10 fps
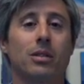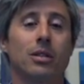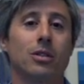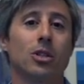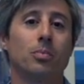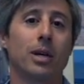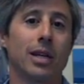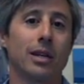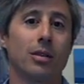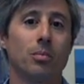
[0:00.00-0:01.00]
and just
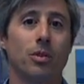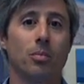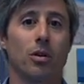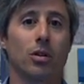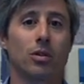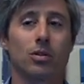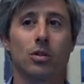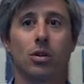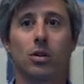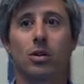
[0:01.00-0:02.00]
making the parks
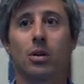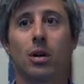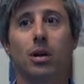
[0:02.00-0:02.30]
look